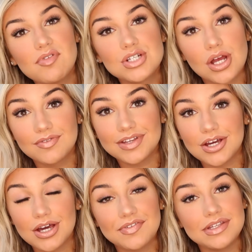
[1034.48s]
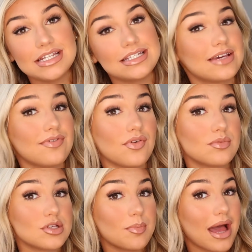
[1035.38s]
you've enjoyed the video. If you did, give a
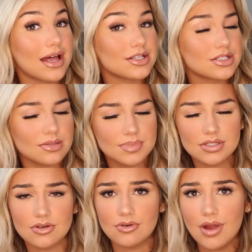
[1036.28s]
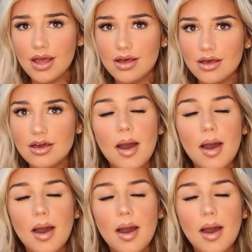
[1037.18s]
thumbs up and subscribe.